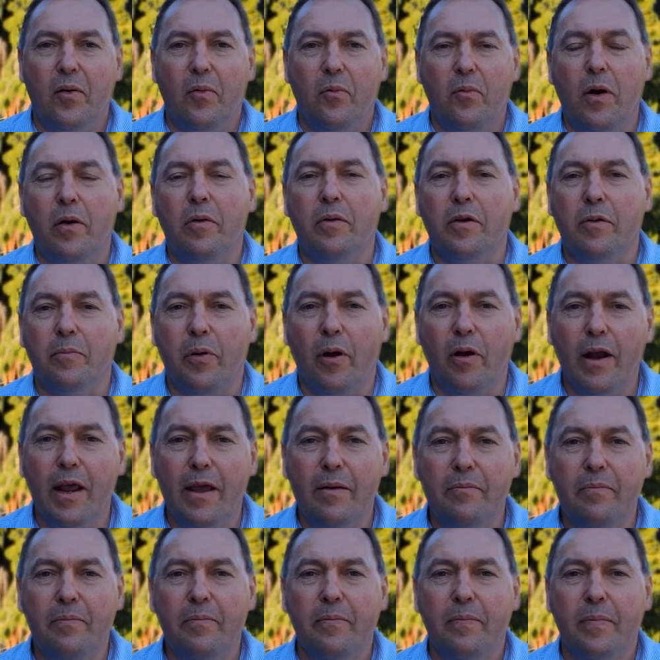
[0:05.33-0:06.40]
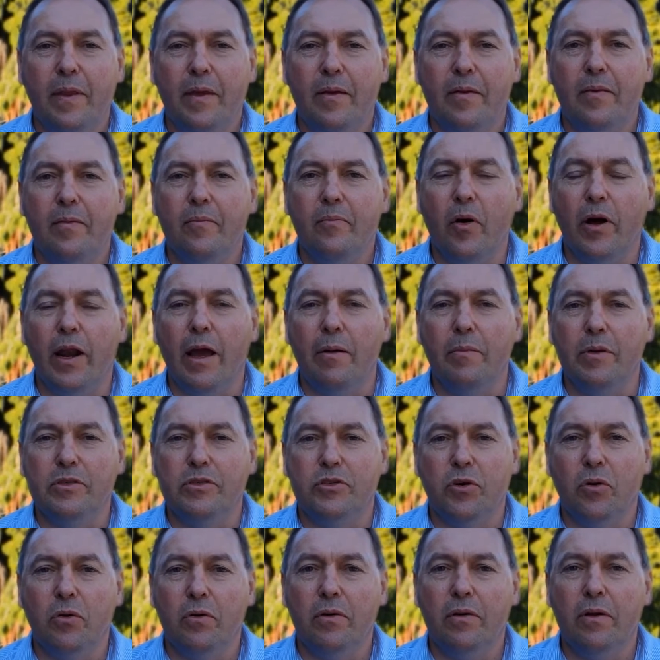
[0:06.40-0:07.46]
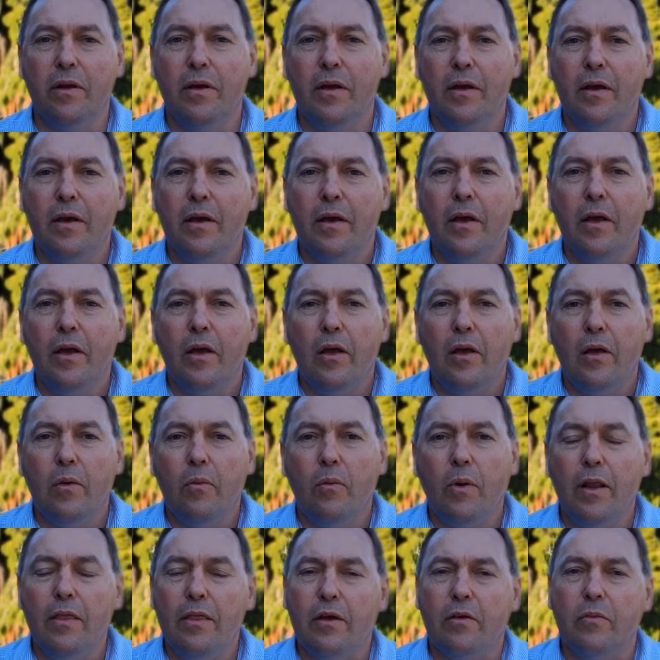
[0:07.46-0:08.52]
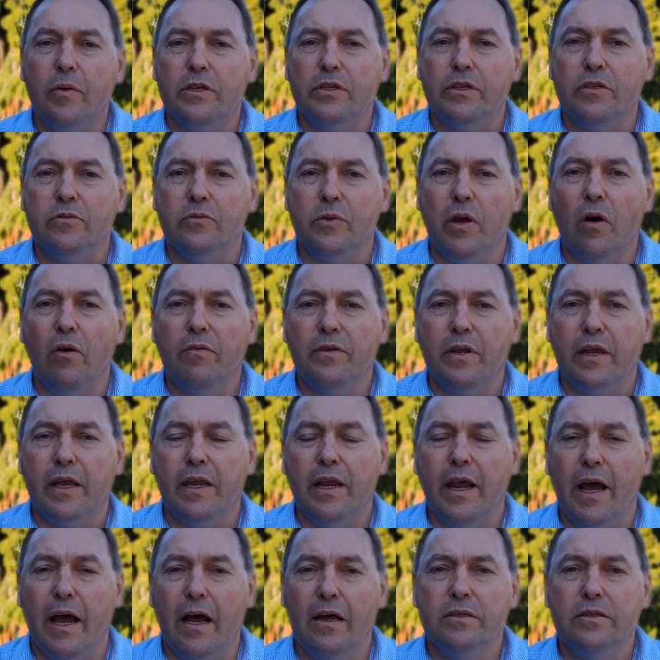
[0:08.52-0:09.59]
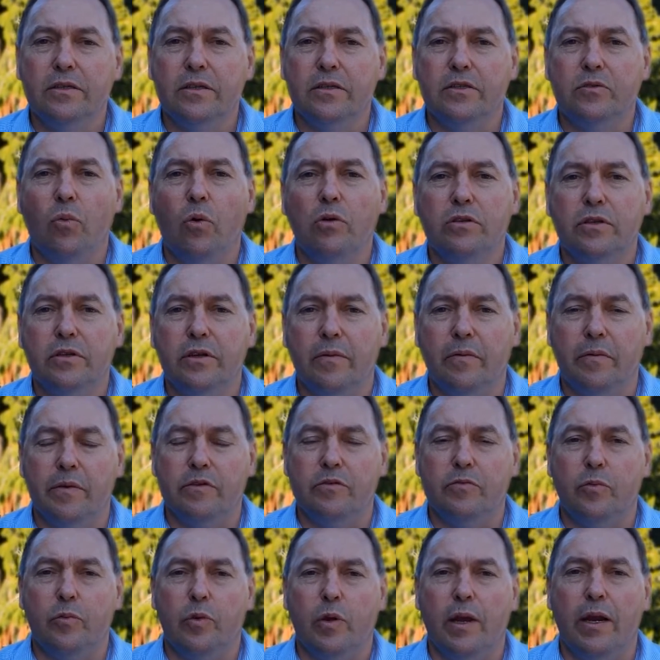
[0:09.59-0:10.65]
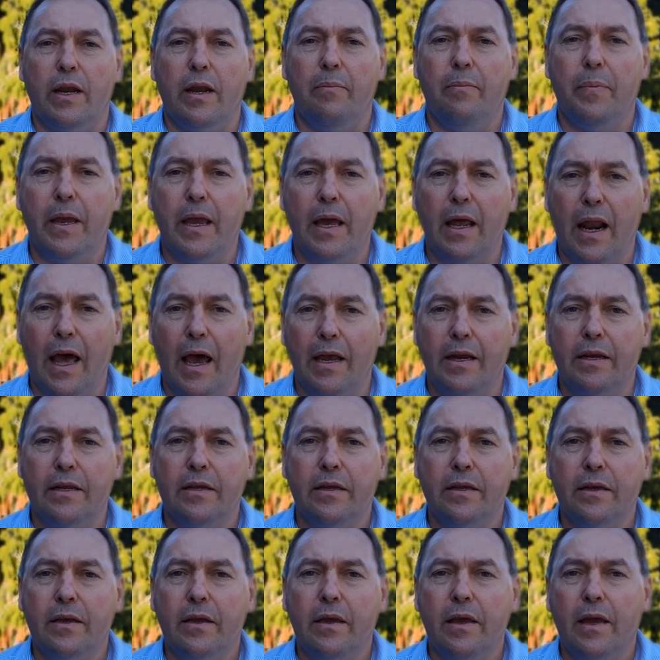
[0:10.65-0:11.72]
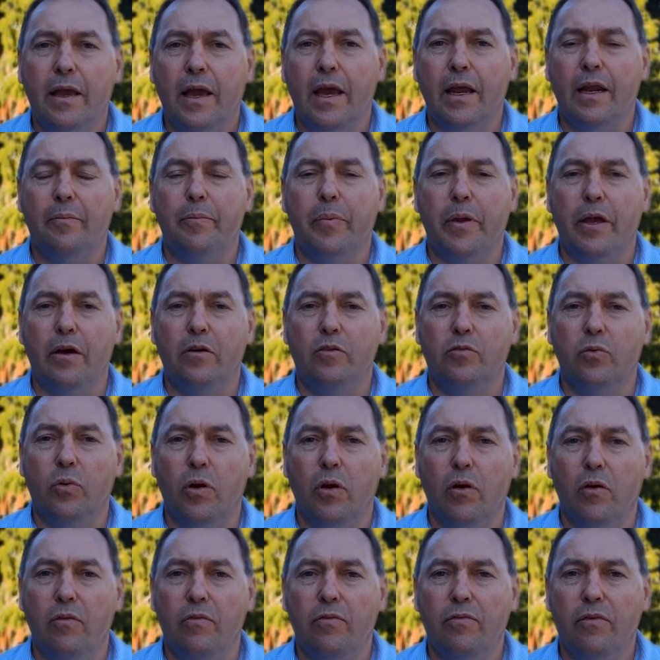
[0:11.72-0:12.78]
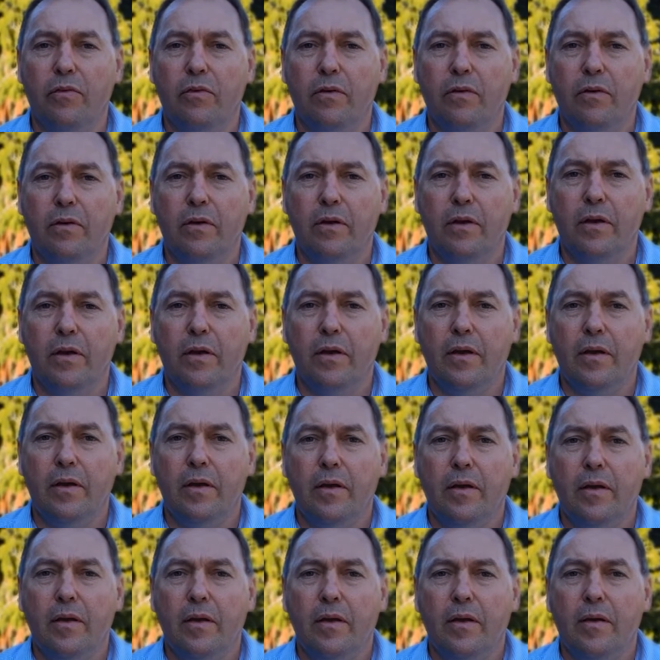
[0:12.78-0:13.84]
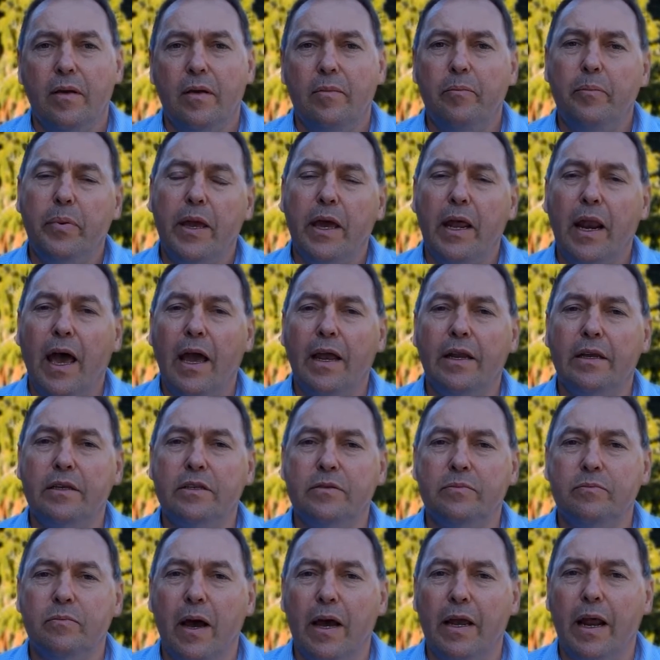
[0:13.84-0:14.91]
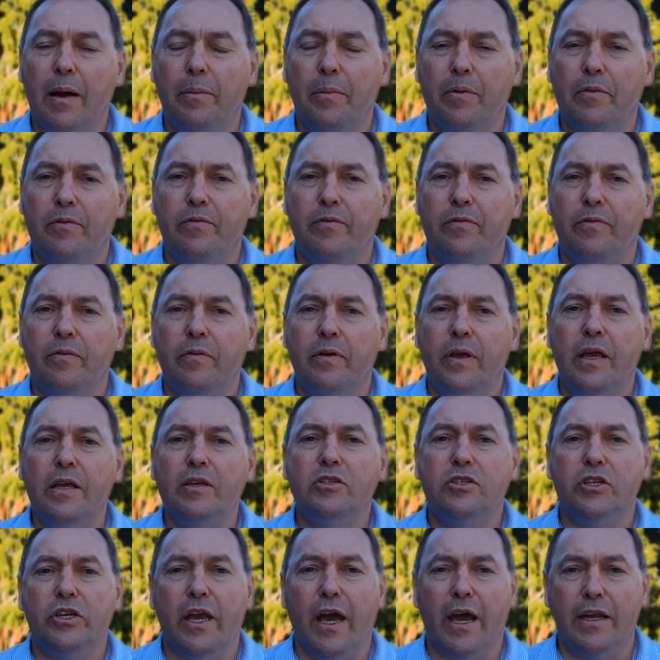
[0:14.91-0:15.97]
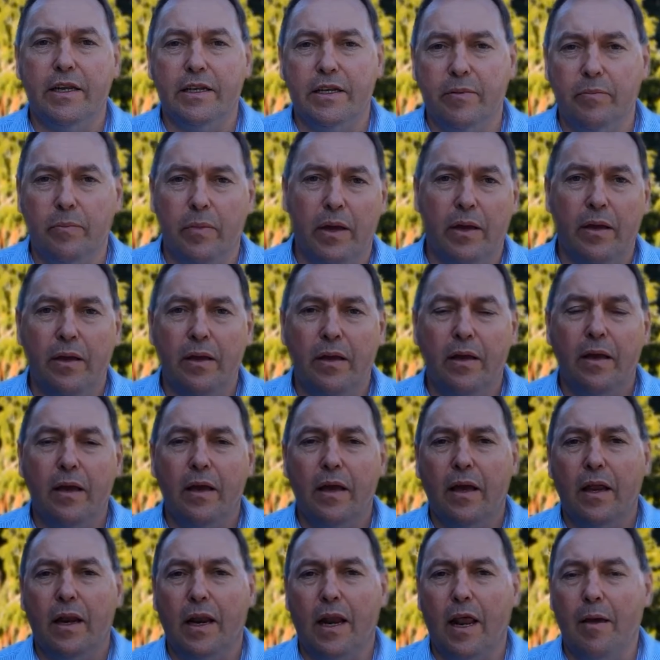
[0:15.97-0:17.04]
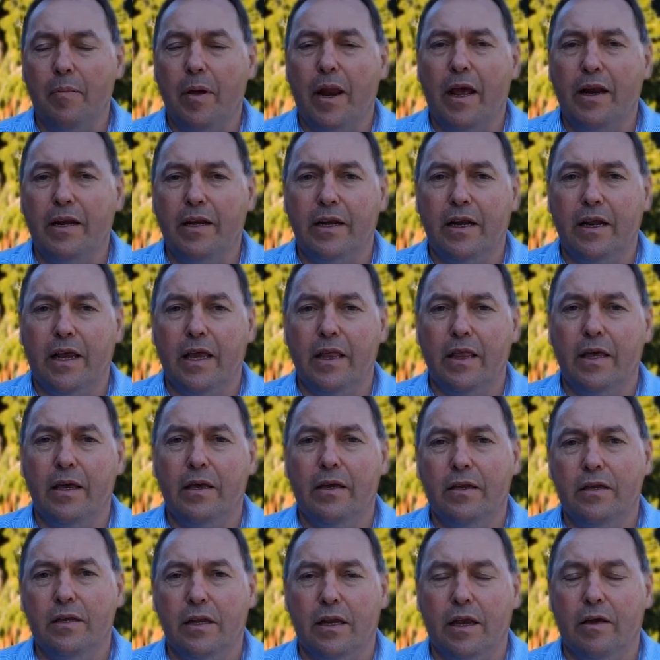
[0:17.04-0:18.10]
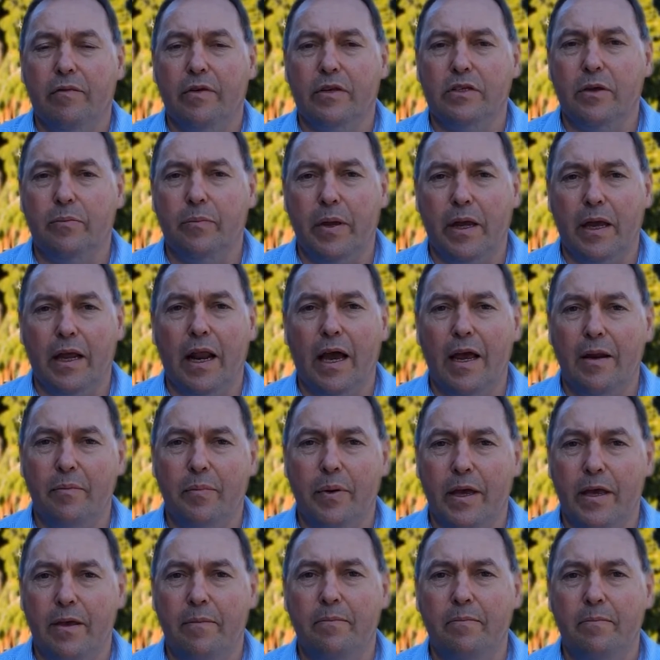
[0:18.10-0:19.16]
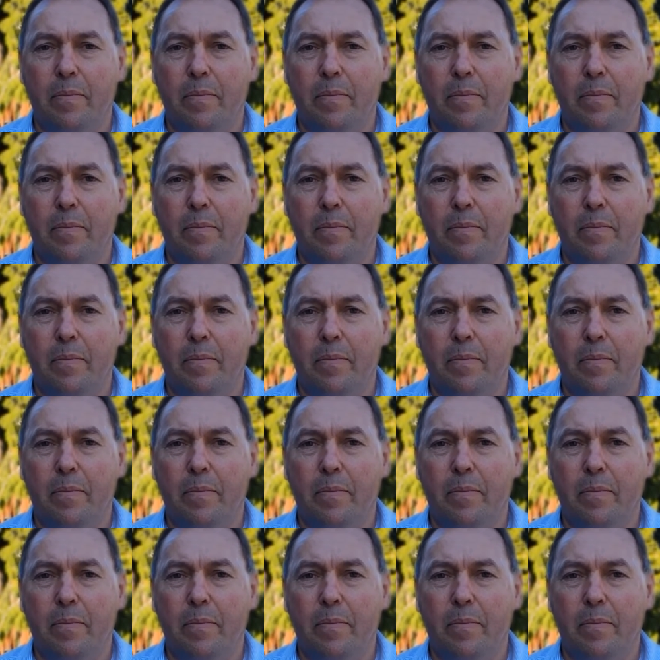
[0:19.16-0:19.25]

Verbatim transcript: Welcome to ProLam. My name is John. One of the questions we often get asked is what's the difference between a PL8 and a PL12? PL8 is made up of SG8 timber laminated together to give us a PL8 beam.